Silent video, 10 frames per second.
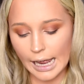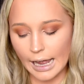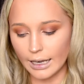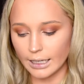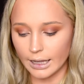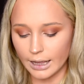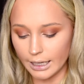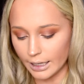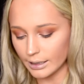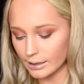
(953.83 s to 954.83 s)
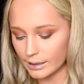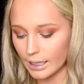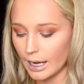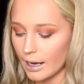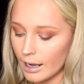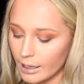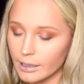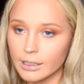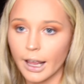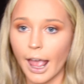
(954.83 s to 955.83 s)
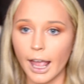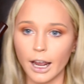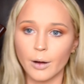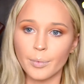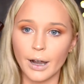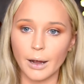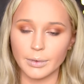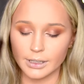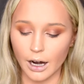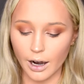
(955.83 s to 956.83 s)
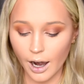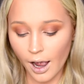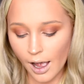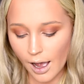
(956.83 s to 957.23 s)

and this is a brown mascara.